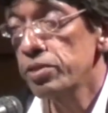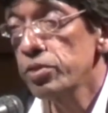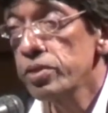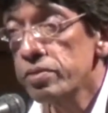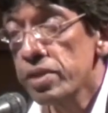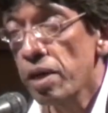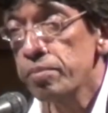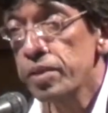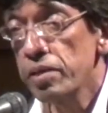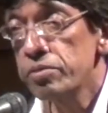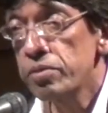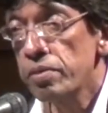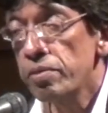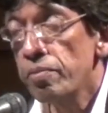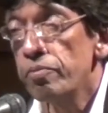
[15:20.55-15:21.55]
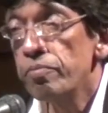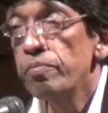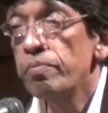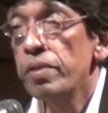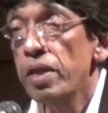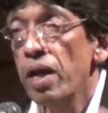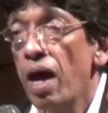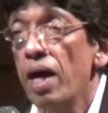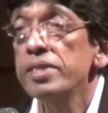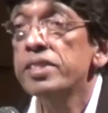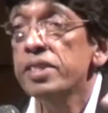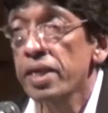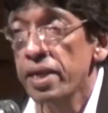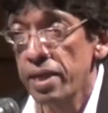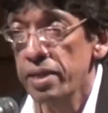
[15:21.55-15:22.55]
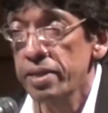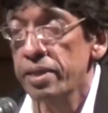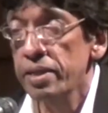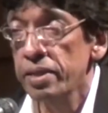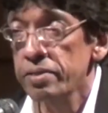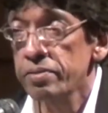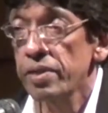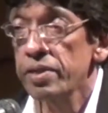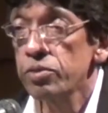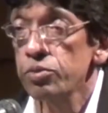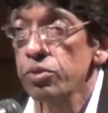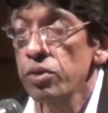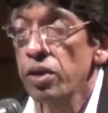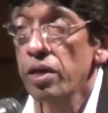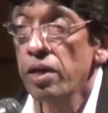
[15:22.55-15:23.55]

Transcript: is sometimes large-scale things. They do